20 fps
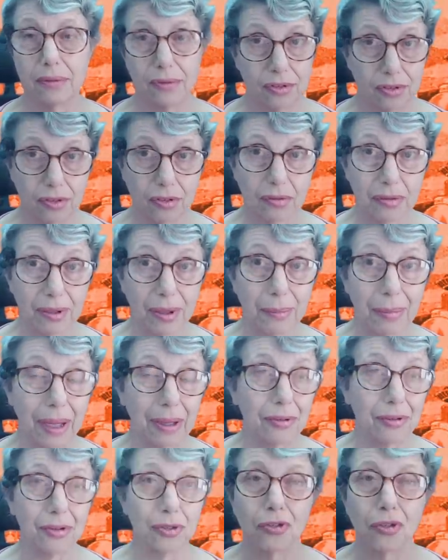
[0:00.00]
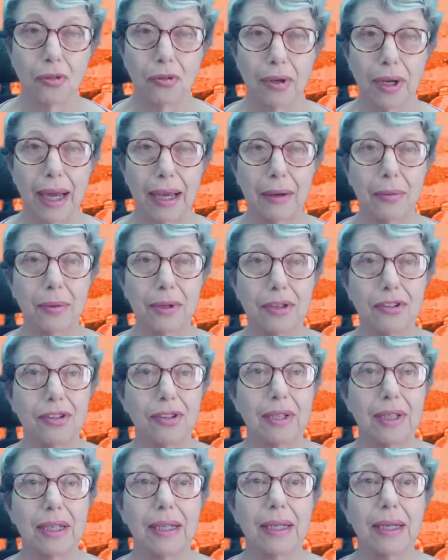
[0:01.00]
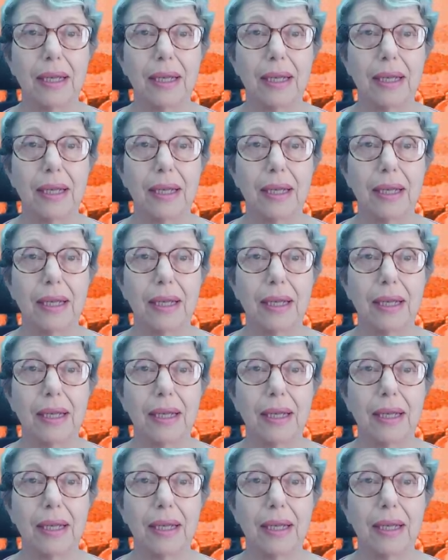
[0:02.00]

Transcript: Sorry about the strong language.